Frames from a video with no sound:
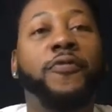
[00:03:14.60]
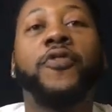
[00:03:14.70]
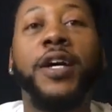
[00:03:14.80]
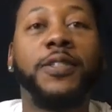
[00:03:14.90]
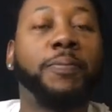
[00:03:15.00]

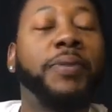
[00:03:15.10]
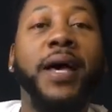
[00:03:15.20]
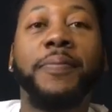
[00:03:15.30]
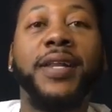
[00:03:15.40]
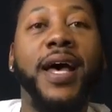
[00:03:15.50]
fresh,
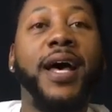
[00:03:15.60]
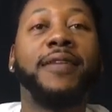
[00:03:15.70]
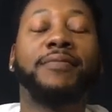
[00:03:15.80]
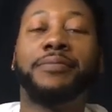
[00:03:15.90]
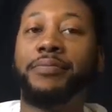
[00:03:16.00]
piping
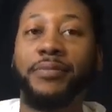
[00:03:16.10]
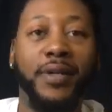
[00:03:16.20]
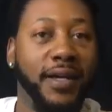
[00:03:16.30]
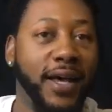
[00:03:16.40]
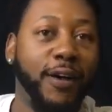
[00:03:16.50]
hot
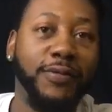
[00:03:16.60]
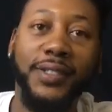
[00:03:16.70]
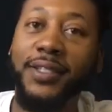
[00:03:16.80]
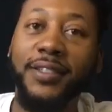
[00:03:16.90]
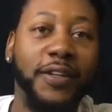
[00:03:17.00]
out
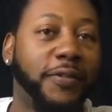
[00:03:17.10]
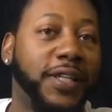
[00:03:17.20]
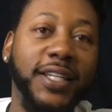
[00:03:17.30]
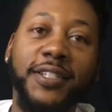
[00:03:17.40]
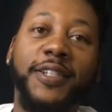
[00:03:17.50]
the,
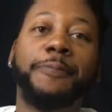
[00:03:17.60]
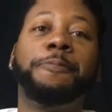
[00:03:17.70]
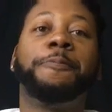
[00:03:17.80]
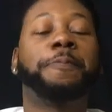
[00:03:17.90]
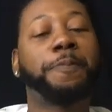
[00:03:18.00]
kitchen,
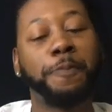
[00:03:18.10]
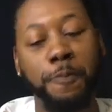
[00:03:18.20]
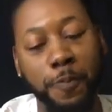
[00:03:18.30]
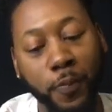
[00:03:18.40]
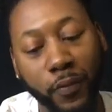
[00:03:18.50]

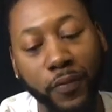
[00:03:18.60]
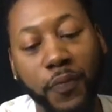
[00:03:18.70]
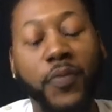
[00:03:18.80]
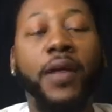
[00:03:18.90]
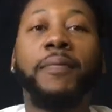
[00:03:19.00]

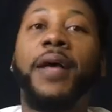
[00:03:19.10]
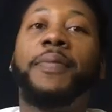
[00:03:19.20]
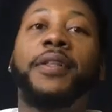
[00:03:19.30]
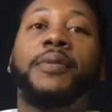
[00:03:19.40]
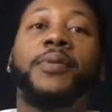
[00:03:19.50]
might
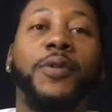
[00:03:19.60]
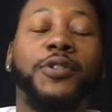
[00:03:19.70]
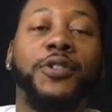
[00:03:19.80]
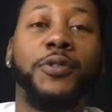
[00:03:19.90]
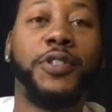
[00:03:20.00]
be a little bit more
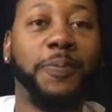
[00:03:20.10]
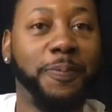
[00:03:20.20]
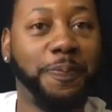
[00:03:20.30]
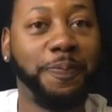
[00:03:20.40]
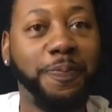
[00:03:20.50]
juicy.
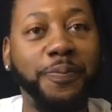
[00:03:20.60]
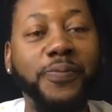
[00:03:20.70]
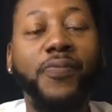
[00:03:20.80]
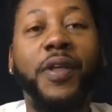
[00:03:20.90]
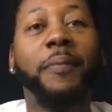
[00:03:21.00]

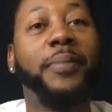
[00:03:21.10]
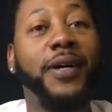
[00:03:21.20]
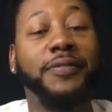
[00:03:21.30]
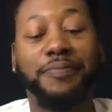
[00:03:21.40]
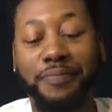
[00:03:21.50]

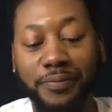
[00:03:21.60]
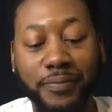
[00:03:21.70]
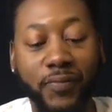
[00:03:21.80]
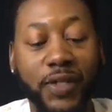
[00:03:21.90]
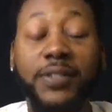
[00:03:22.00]
But
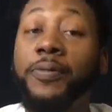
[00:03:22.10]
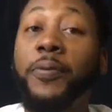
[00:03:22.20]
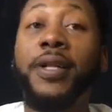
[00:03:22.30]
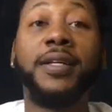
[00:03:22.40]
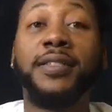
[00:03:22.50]
this is a
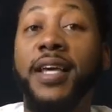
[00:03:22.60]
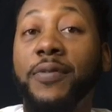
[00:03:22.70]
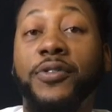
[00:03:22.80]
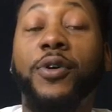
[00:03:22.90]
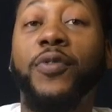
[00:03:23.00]
pretty good
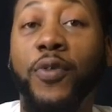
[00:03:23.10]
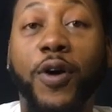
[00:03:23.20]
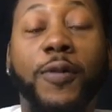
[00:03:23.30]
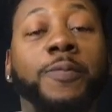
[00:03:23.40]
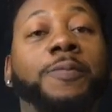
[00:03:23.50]
sandwich
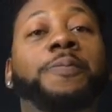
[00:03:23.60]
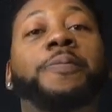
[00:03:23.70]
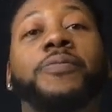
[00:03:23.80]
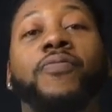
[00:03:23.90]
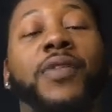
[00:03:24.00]
overall.
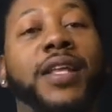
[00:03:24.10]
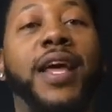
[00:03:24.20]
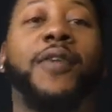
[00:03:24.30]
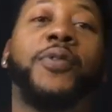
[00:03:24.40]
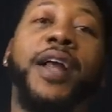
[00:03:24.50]

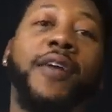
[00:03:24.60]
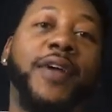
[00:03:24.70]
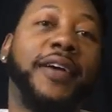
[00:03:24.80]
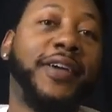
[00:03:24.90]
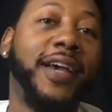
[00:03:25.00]
Now, would I
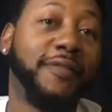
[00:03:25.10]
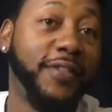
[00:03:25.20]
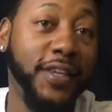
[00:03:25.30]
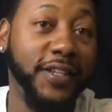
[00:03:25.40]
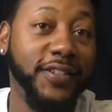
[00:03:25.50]
rather
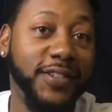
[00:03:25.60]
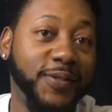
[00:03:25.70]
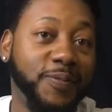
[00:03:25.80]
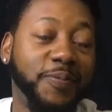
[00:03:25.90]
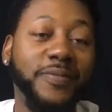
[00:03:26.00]
have this
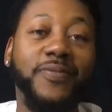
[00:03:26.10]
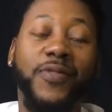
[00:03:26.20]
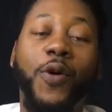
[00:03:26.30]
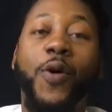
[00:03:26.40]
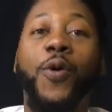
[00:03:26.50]

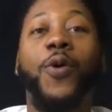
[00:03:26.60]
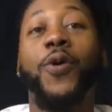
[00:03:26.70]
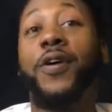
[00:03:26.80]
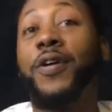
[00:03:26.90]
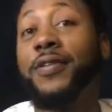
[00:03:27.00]

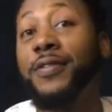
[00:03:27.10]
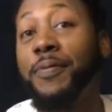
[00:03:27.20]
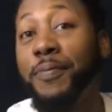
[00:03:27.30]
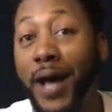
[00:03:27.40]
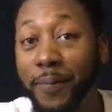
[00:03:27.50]
or
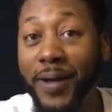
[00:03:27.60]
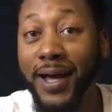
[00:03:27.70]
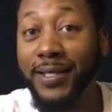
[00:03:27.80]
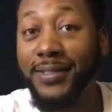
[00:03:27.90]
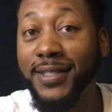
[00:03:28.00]

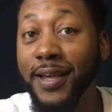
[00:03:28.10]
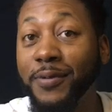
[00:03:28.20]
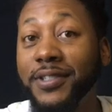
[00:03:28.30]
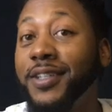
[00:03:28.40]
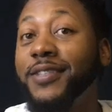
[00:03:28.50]
Popeye's
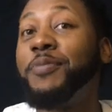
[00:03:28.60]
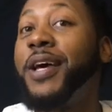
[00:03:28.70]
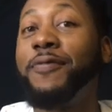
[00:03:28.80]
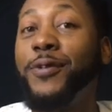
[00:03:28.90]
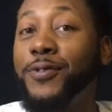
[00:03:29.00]
sandwich that is
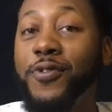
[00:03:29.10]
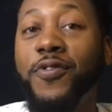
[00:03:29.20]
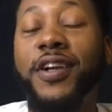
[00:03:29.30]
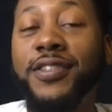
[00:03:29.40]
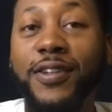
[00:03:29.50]
black folks
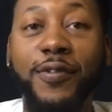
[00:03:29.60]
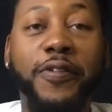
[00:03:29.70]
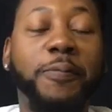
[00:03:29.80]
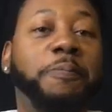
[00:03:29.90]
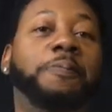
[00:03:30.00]
going crazy over?